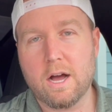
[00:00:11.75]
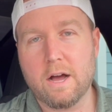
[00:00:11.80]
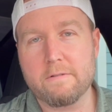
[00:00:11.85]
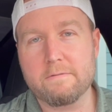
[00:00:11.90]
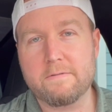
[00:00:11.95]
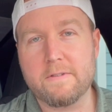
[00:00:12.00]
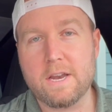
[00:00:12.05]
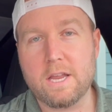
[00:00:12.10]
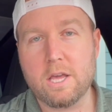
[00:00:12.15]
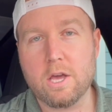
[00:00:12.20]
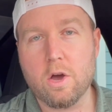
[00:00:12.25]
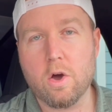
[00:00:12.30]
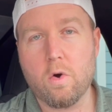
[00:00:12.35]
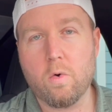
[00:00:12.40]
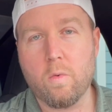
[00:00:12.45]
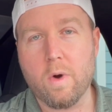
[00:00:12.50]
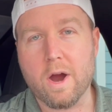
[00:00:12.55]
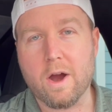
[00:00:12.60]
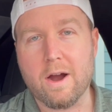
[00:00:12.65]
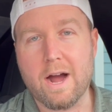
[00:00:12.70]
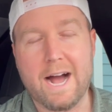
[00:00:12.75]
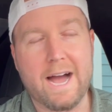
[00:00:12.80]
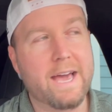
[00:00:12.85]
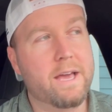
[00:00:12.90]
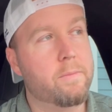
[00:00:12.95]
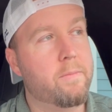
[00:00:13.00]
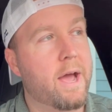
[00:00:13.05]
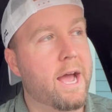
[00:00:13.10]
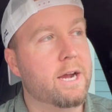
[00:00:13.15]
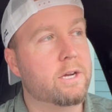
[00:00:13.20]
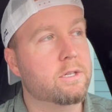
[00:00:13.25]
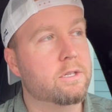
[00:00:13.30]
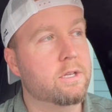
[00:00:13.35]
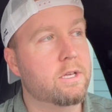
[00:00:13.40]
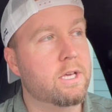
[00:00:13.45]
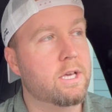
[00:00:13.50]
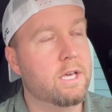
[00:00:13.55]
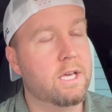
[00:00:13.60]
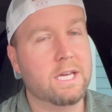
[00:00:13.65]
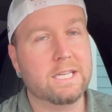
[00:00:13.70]
video where I am
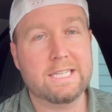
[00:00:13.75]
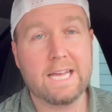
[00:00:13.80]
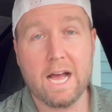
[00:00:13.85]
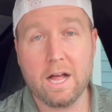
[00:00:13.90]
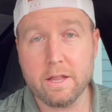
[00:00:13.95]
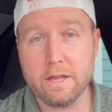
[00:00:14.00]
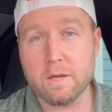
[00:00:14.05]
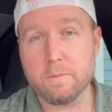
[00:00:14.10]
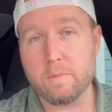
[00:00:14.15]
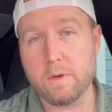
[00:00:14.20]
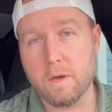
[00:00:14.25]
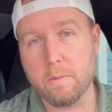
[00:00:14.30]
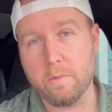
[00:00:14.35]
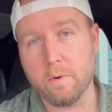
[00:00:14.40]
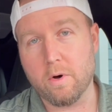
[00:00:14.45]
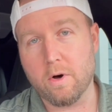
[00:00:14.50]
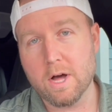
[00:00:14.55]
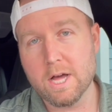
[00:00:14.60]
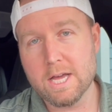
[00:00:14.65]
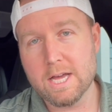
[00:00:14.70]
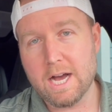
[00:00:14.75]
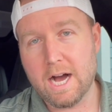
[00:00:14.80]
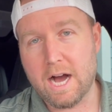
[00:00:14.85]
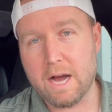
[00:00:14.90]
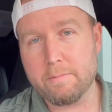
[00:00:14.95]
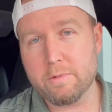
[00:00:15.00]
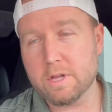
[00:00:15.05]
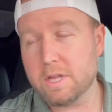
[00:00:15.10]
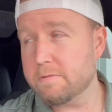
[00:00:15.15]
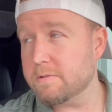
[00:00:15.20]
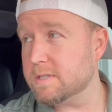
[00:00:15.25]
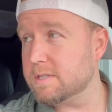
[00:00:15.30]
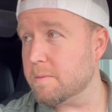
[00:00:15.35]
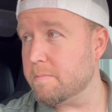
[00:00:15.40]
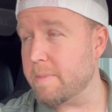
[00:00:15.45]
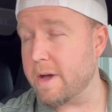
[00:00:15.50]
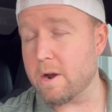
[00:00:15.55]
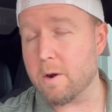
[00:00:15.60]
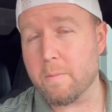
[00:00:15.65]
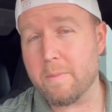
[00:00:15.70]
actually telling people I believe it's a
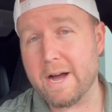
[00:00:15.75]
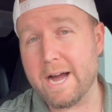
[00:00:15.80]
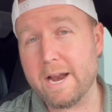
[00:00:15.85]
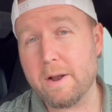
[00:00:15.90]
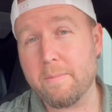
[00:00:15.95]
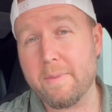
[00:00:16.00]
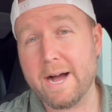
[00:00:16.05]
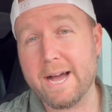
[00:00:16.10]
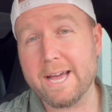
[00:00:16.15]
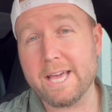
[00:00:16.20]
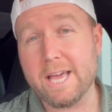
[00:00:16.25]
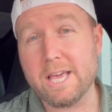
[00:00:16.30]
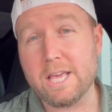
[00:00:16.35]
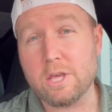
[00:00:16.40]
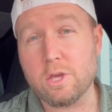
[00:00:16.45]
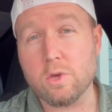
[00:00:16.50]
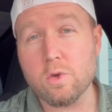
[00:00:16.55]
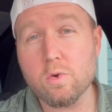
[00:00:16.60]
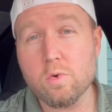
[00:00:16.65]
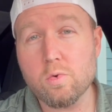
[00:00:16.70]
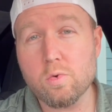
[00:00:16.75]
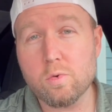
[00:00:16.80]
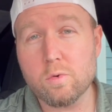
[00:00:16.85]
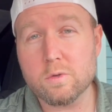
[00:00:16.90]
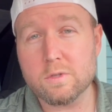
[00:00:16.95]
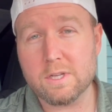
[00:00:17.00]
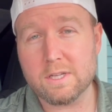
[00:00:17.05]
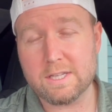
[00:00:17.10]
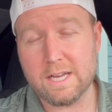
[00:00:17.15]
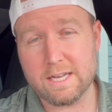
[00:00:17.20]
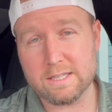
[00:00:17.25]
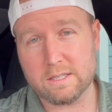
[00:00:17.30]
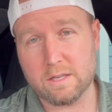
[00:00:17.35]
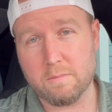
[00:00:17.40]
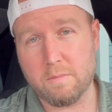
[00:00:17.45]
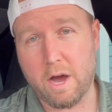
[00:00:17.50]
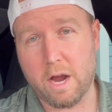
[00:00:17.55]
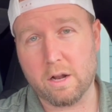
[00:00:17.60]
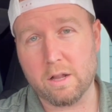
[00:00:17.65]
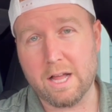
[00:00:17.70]
better buy to buy a used Tesla
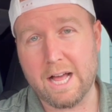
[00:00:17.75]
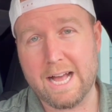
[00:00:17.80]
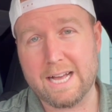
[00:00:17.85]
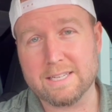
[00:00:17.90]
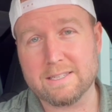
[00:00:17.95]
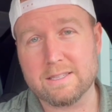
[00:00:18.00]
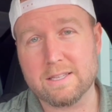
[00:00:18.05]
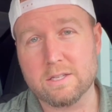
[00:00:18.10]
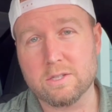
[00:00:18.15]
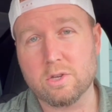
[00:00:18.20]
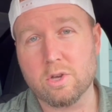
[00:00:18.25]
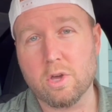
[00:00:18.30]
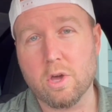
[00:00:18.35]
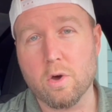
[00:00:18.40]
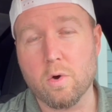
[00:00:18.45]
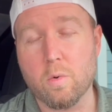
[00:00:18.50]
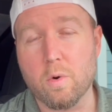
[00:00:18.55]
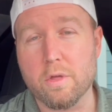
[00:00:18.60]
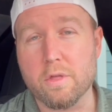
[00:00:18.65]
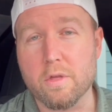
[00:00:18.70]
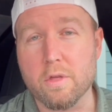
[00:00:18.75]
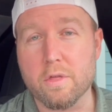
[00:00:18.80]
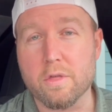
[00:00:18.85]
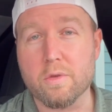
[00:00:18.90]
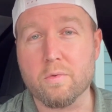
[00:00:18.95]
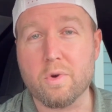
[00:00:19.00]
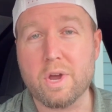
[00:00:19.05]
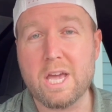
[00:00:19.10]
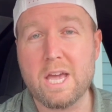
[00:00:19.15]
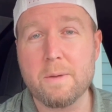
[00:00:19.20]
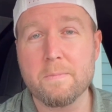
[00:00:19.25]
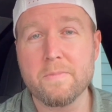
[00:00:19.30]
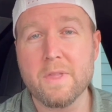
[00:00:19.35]
Model S than to go with the 3.